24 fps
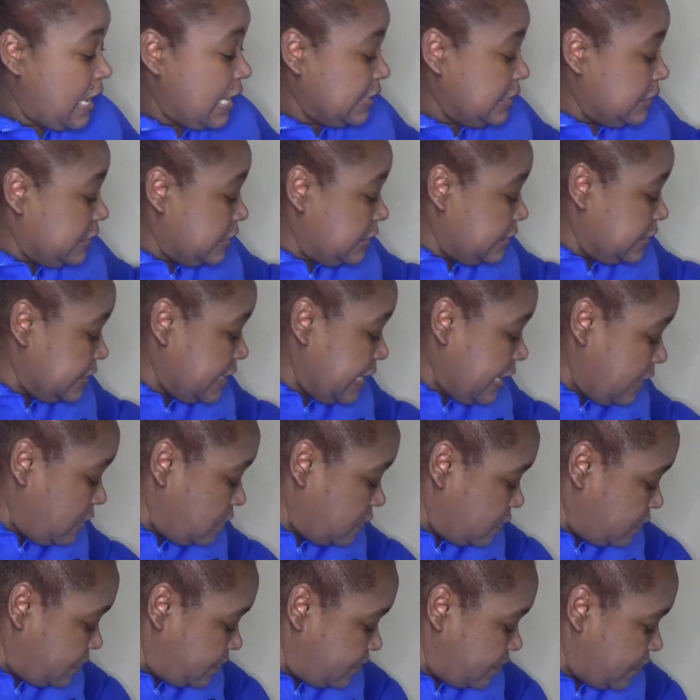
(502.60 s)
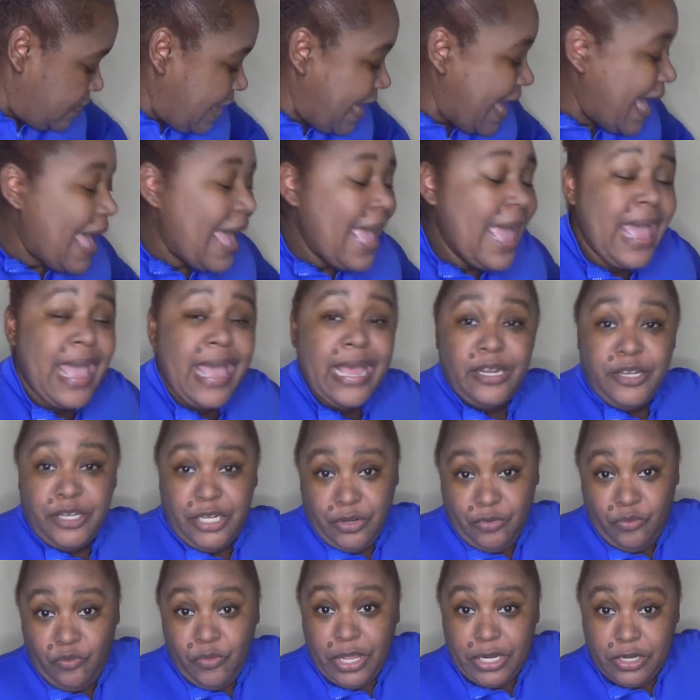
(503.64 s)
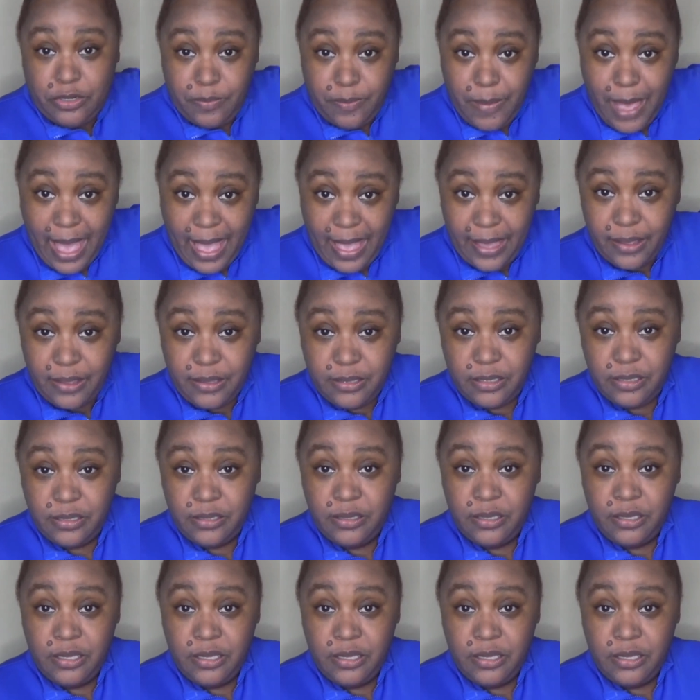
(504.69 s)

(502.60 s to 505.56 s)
So I had then went back